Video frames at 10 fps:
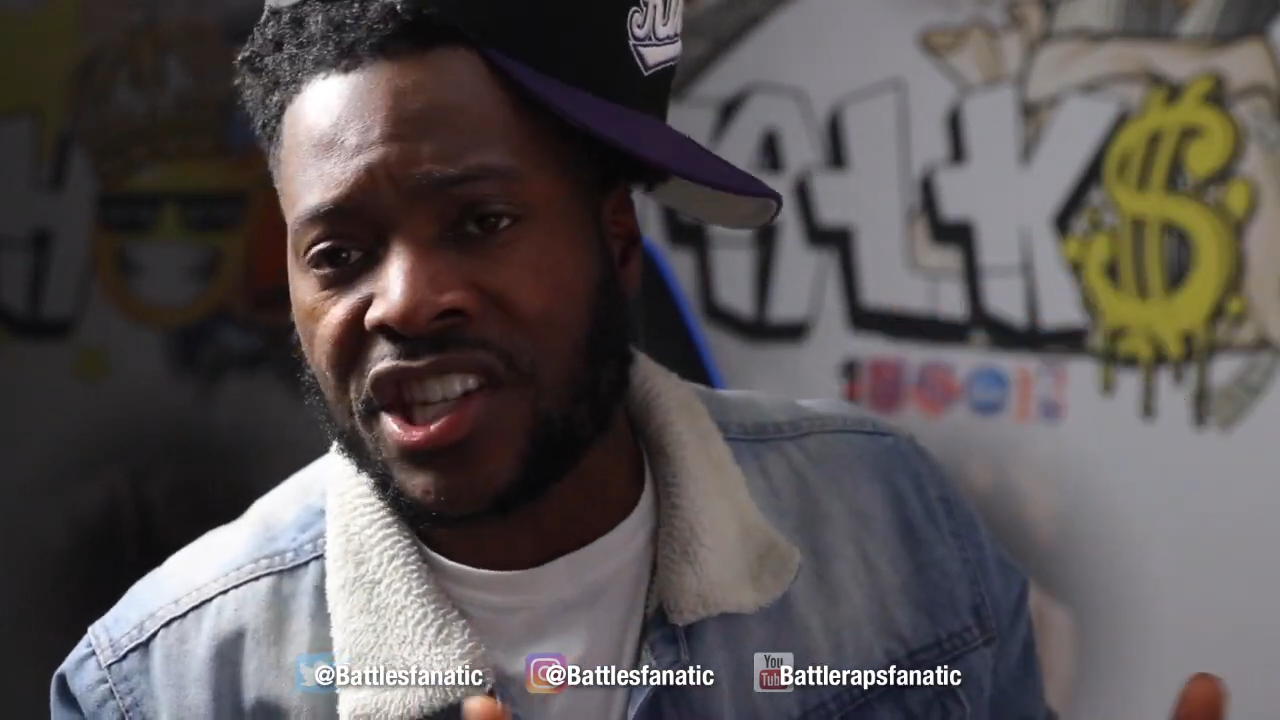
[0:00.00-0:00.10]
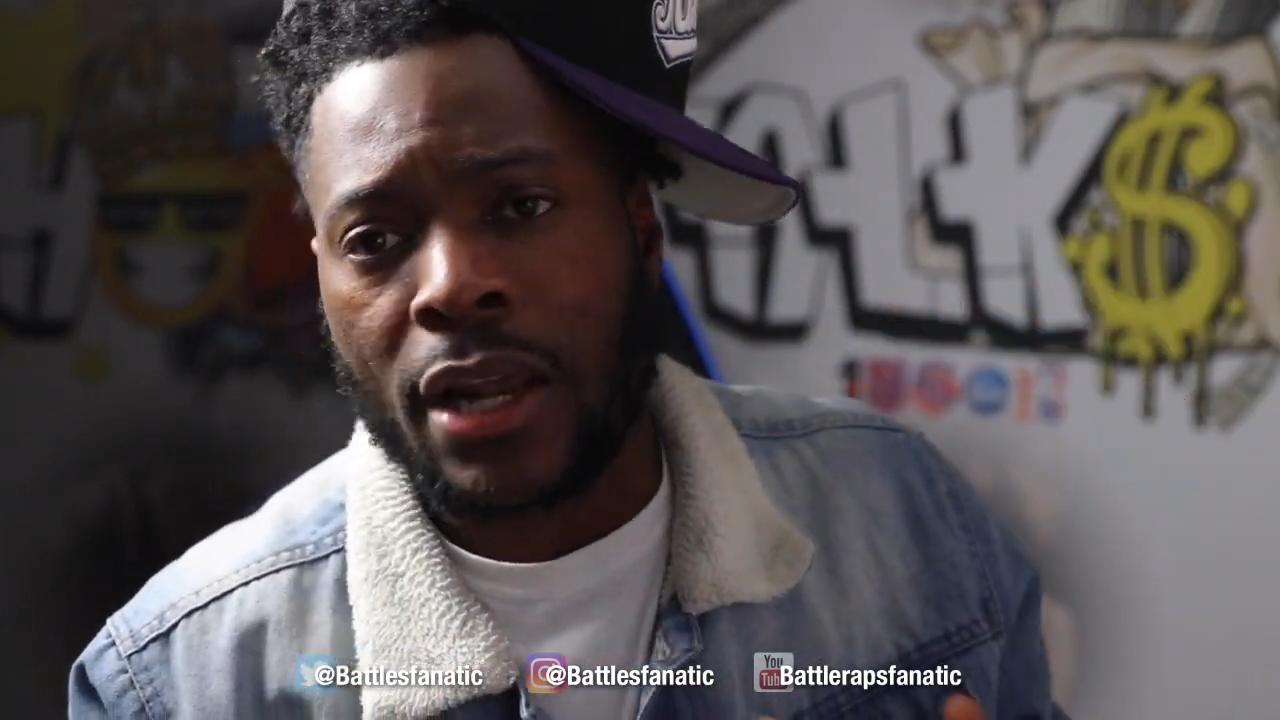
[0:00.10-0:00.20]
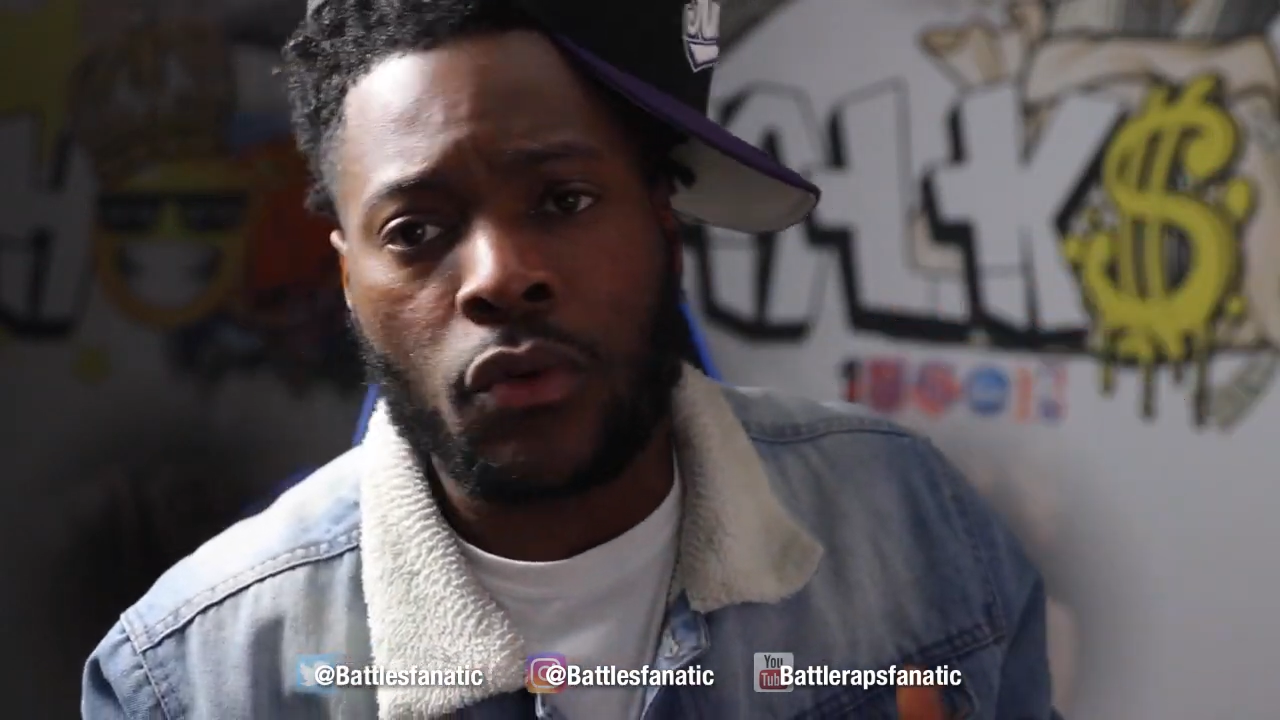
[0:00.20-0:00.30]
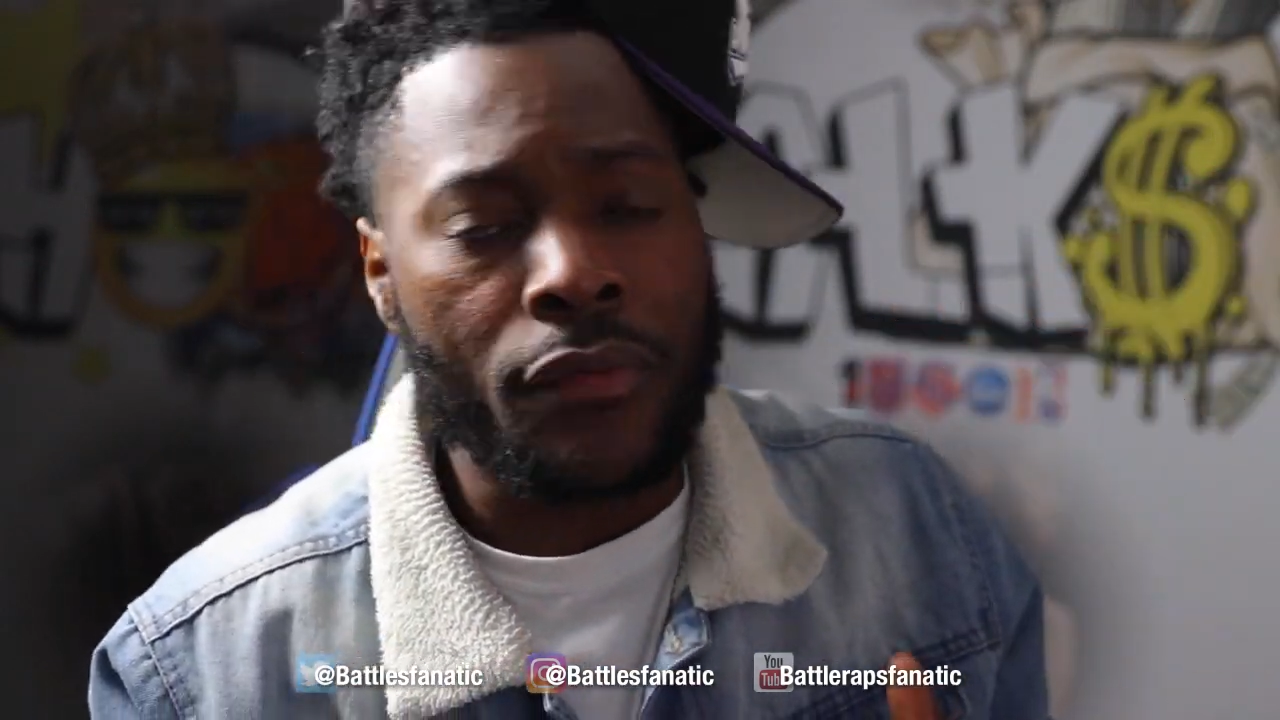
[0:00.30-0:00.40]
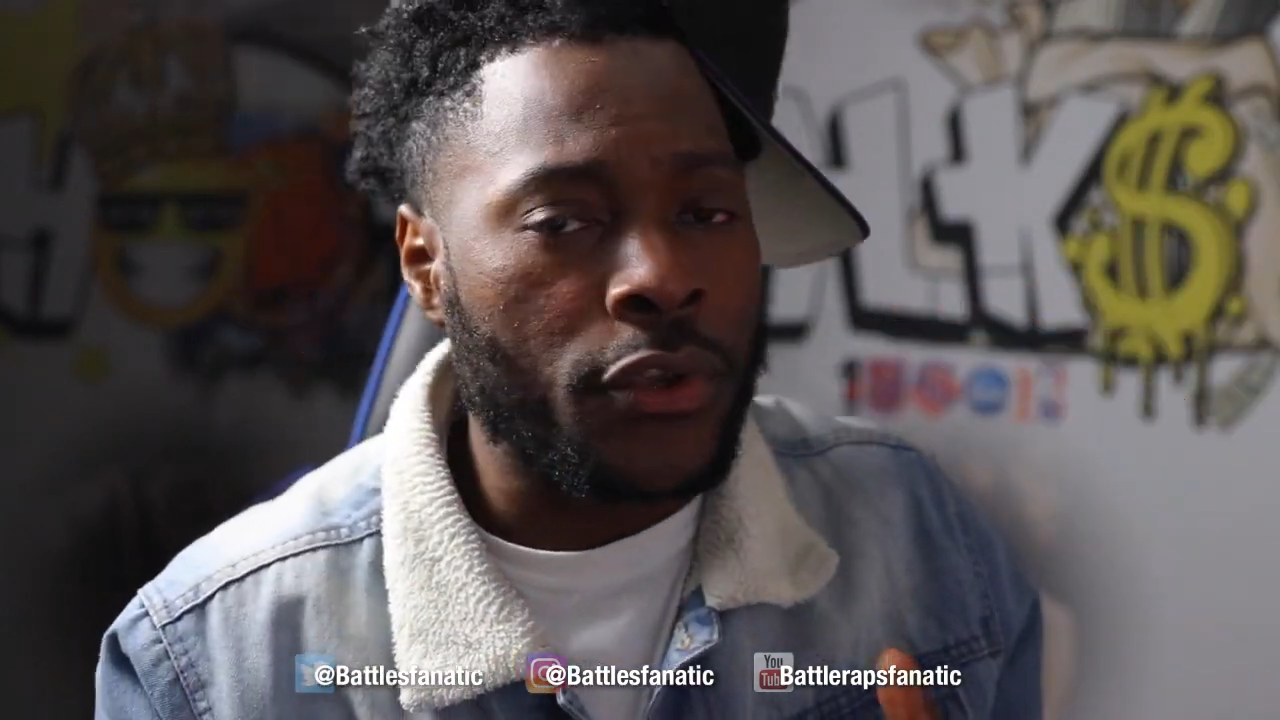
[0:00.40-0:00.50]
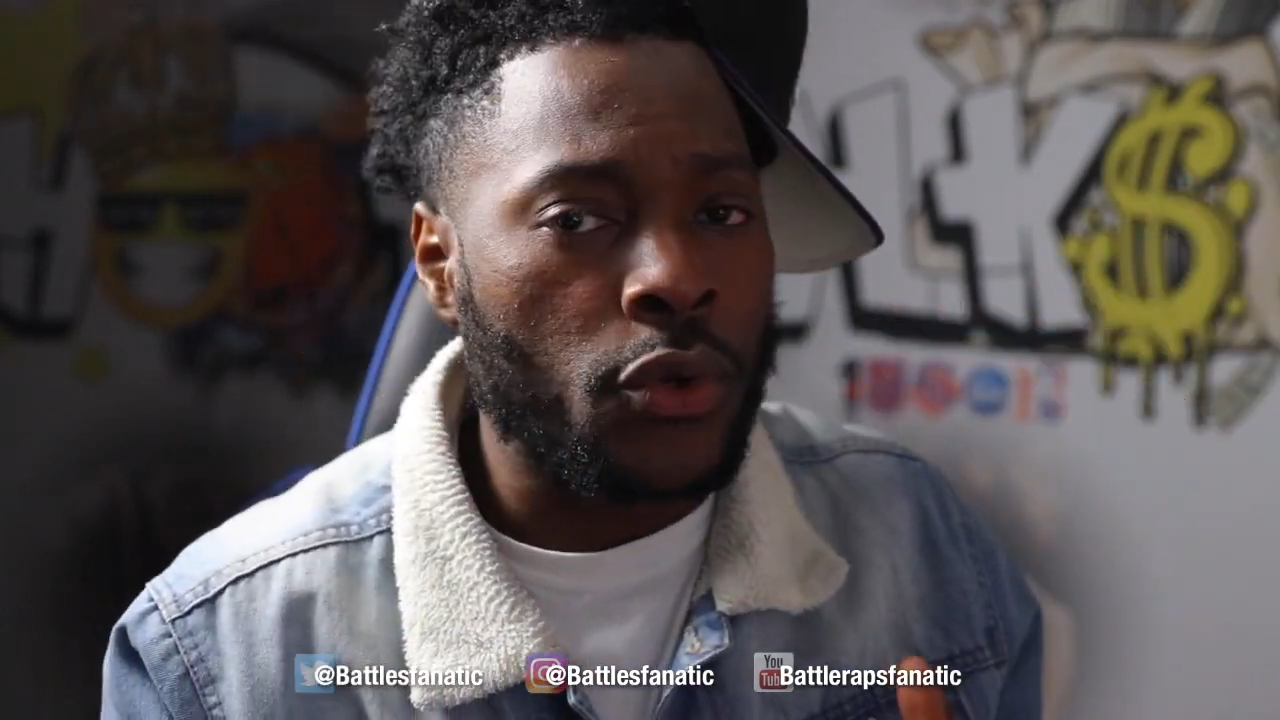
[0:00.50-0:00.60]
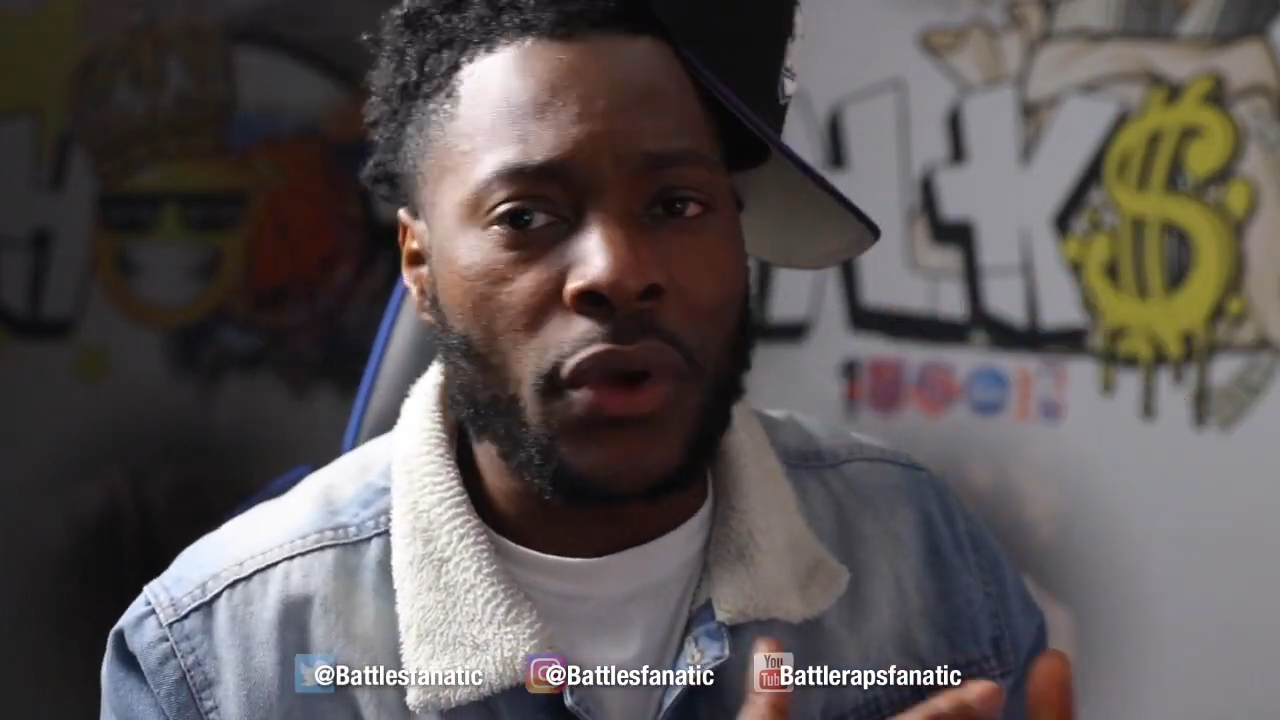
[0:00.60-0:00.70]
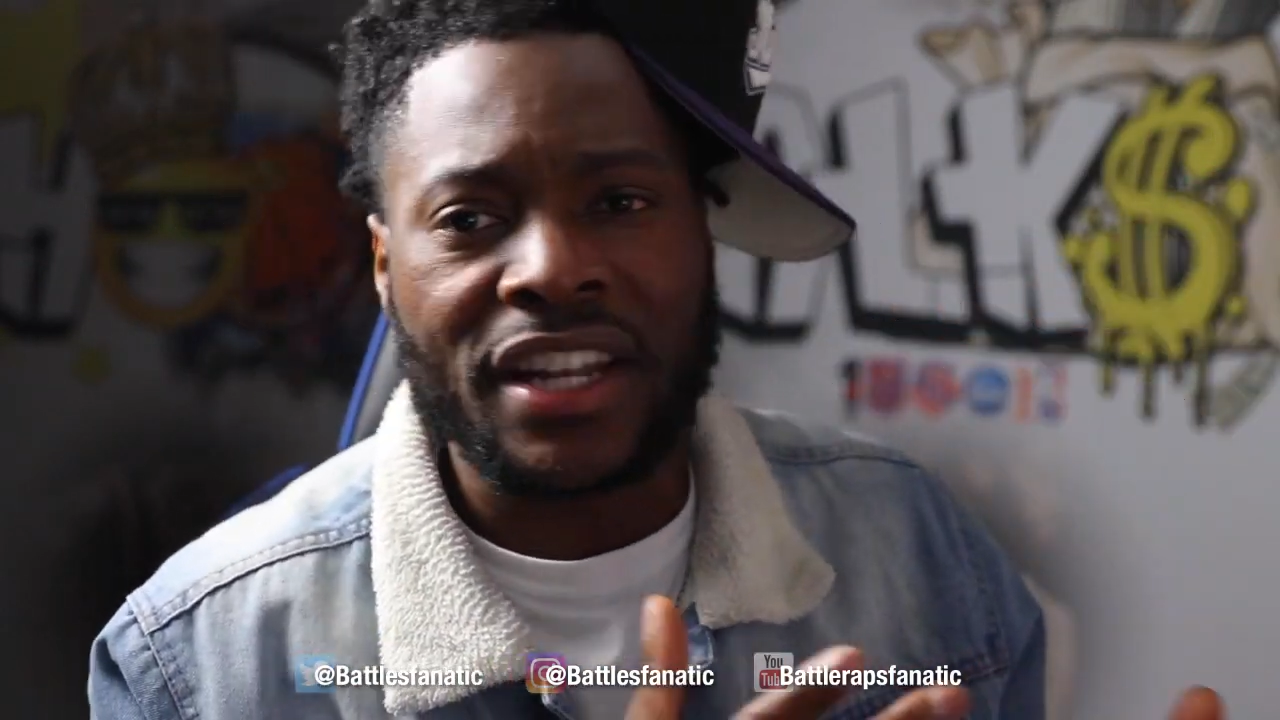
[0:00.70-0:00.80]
channel if you're new.